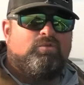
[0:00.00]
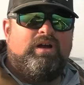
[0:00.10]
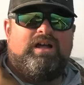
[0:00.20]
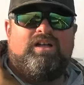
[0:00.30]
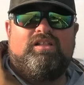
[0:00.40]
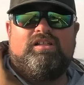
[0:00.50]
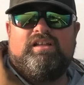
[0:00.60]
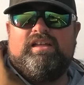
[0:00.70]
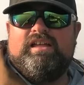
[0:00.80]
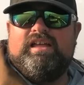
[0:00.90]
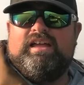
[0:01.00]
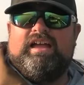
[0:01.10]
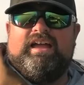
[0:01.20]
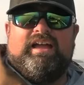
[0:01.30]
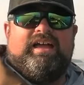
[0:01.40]
as well,
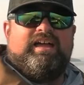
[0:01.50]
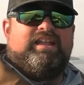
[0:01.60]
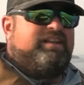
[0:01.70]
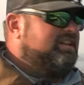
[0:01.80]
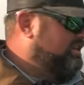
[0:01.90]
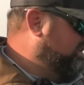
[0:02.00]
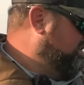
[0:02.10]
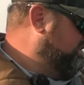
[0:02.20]
and I